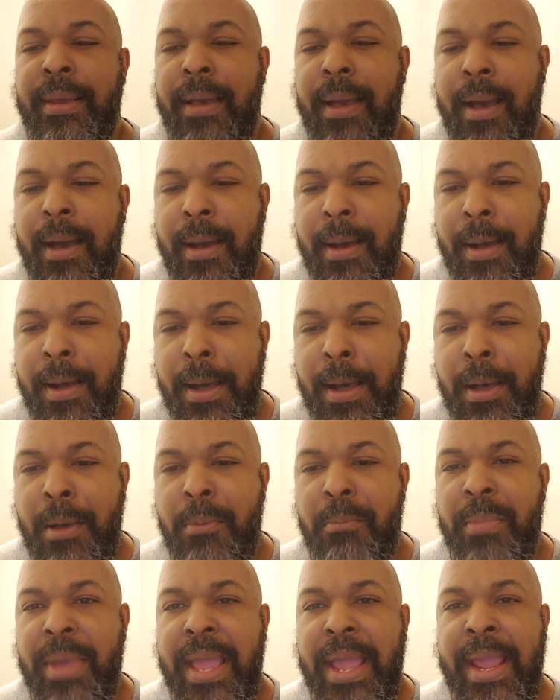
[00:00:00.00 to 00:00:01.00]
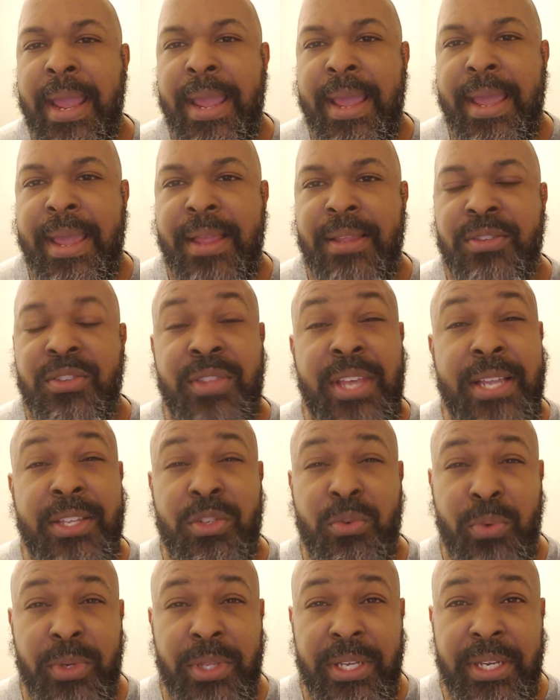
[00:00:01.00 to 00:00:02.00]
And so
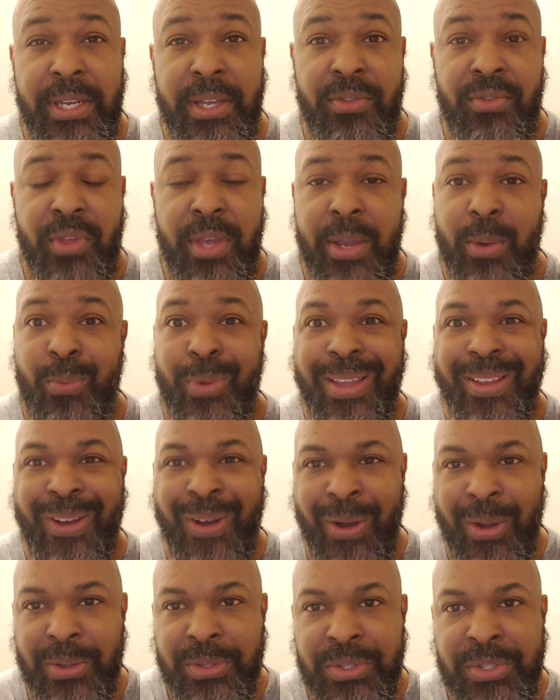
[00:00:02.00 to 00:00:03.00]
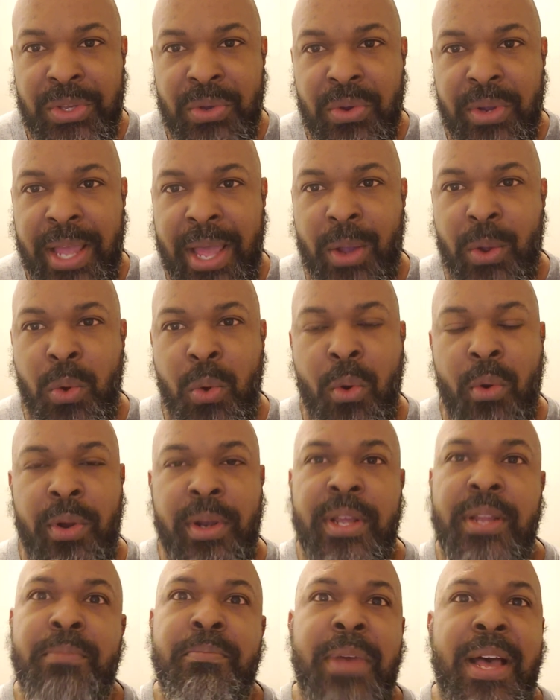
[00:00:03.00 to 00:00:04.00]
that's a really good thing. We also got
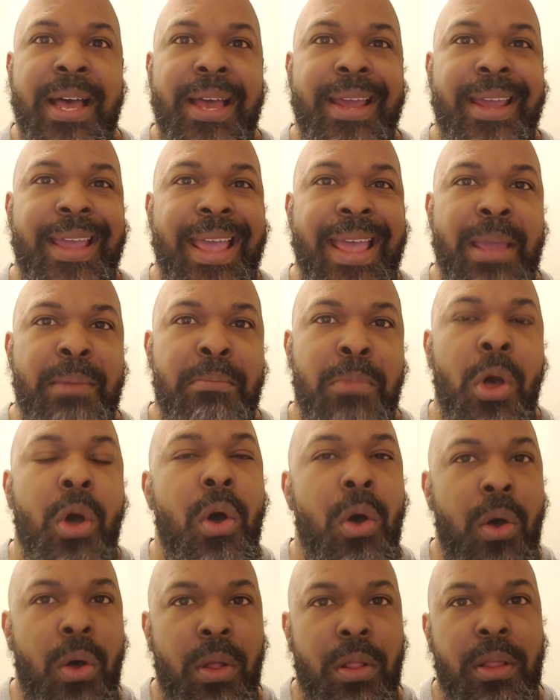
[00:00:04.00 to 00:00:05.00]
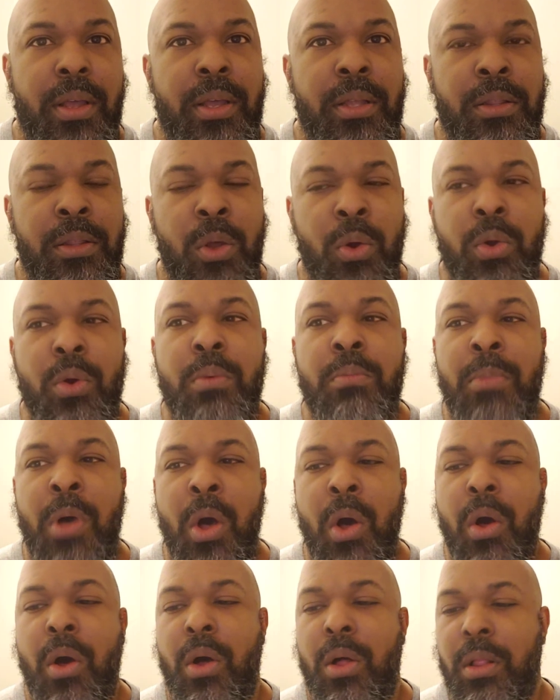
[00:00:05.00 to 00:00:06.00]
courted by a mall, a local
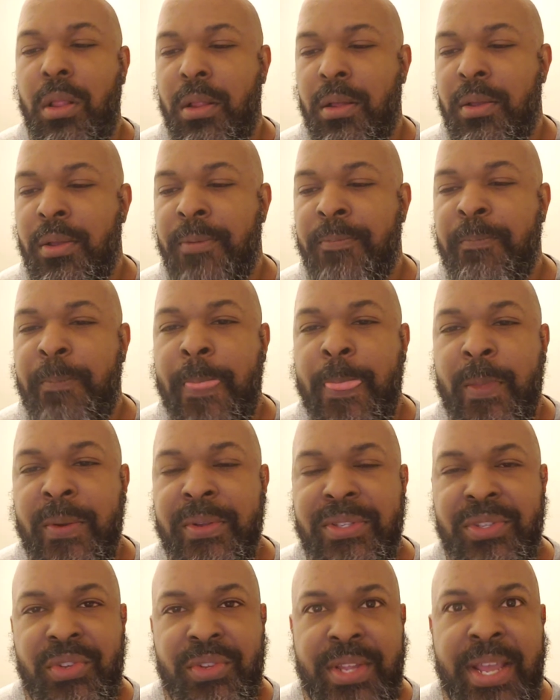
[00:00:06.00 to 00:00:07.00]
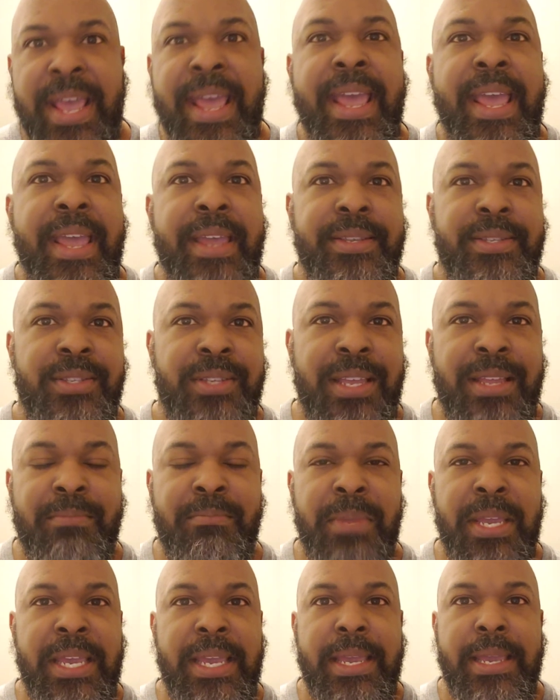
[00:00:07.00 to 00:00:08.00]
mall, today sent
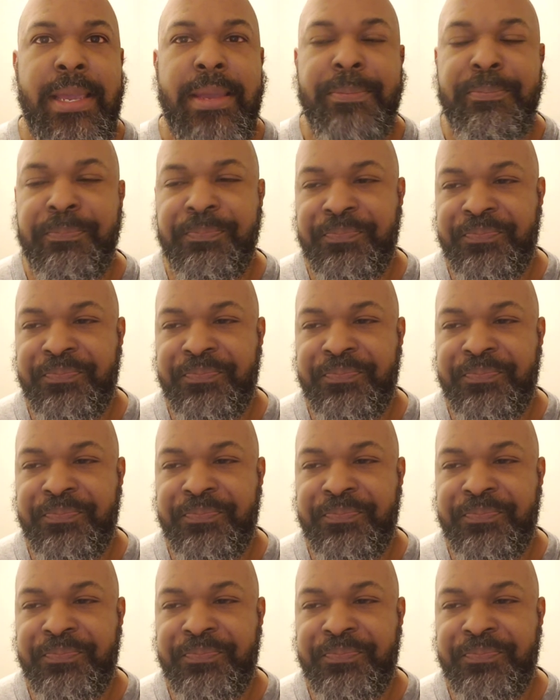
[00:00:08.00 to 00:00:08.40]
me